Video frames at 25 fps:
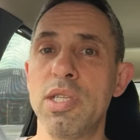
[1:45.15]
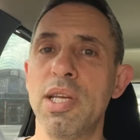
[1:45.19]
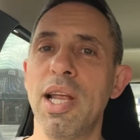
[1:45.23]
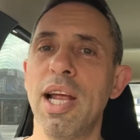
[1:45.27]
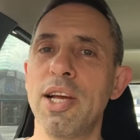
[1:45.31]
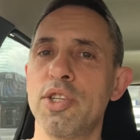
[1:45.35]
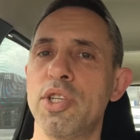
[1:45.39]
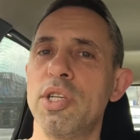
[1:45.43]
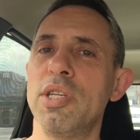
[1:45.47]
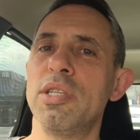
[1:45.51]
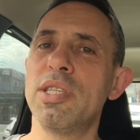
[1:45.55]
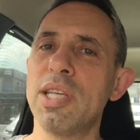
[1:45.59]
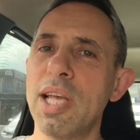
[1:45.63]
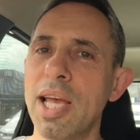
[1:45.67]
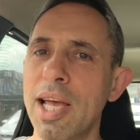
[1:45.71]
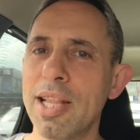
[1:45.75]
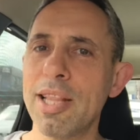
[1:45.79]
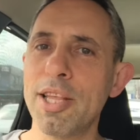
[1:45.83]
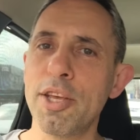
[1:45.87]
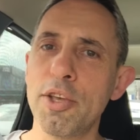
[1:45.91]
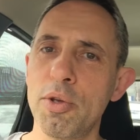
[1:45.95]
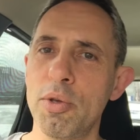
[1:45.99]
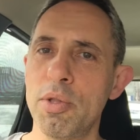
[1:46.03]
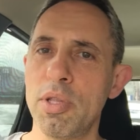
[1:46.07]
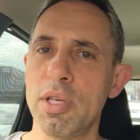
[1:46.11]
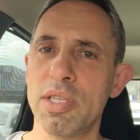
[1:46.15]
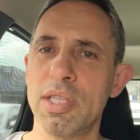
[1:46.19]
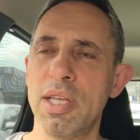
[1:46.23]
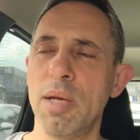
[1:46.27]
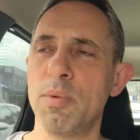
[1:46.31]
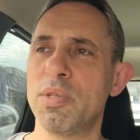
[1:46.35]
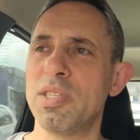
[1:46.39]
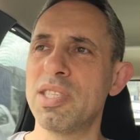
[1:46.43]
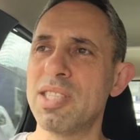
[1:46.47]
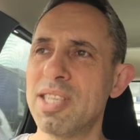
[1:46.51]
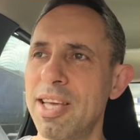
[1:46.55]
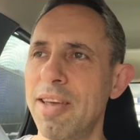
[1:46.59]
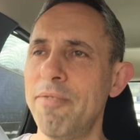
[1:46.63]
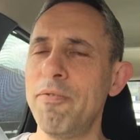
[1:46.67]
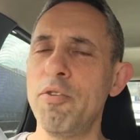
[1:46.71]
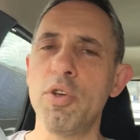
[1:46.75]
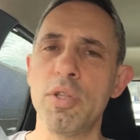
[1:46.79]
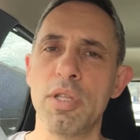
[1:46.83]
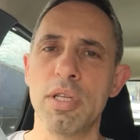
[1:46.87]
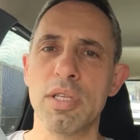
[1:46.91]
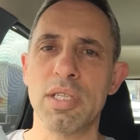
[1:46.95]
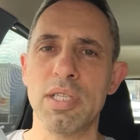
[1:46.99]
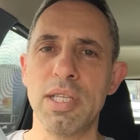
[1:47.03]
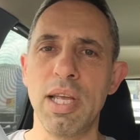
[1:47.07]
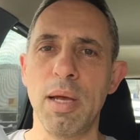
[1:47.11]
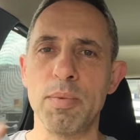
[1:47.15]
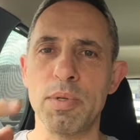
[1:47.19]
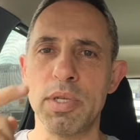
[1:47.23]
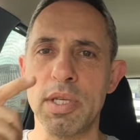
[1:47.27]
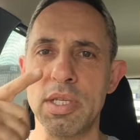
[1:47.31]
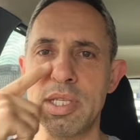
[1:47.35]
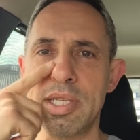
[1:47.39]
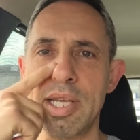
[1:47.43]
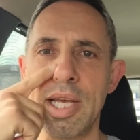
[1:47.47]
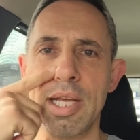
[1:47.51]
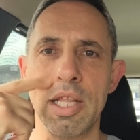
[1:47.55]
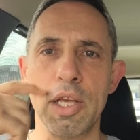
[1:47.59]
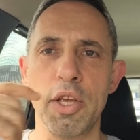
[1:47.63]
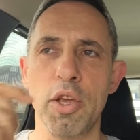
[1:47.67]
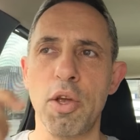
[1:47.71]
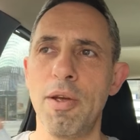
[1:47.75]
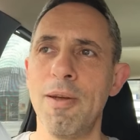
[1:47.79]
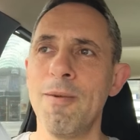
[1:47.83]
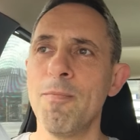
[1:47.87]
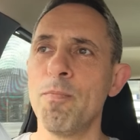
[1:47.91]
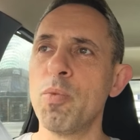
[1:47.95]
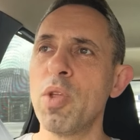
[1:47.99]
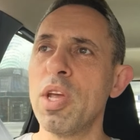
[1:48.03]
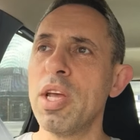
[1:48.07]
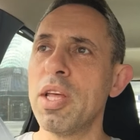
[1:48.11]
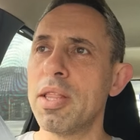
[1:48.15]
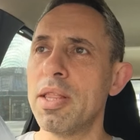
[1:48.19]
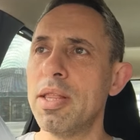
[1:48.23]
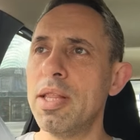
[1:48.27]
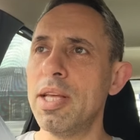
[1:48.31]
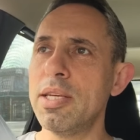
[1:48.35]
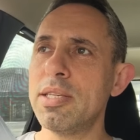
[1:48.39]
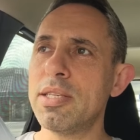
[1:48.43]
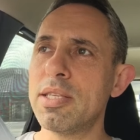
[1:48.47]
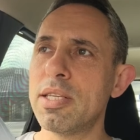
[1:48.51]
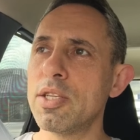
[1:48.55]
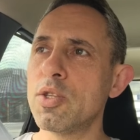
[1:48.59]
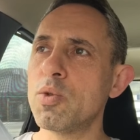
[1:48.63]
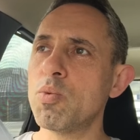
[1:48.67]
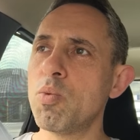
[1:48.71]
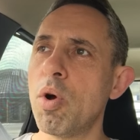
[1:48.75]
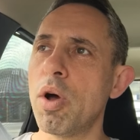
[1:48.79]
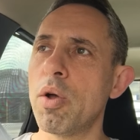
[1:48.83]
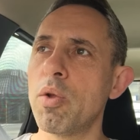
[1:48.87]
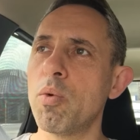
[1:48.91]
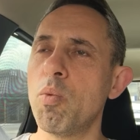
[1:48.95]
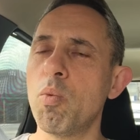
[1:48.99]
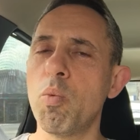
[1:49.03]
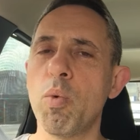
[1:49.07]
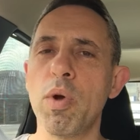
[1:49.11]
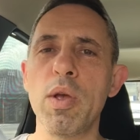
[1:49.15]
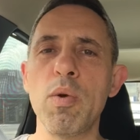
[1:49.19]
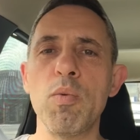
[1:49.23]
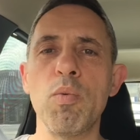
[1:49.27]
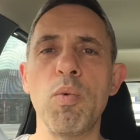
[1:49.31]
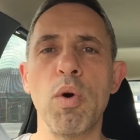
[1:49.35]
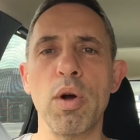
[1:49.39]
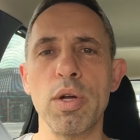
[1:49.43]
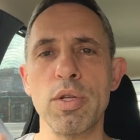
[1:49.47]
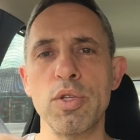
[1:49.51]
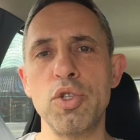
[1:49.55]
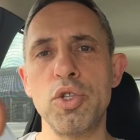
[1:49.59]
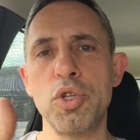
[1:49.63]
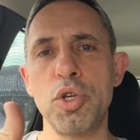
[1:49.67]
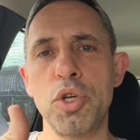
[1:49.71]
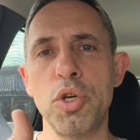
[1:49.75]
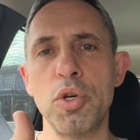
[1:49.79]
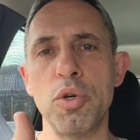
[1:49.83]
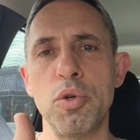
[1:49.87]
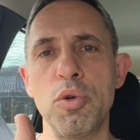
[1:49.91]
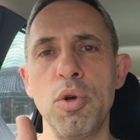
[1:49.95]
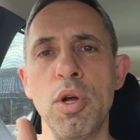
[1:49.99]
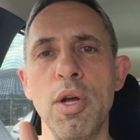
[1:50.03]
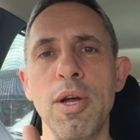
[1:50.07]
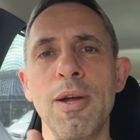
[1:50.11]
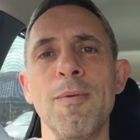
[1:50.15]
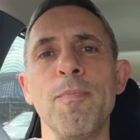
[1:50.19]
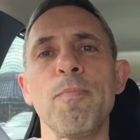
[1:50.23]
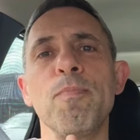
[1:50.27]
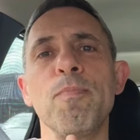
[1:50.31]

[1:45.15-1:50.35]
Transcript: It's actually telling you the steps. It's giving you the steps. It's telling you, this is what we want you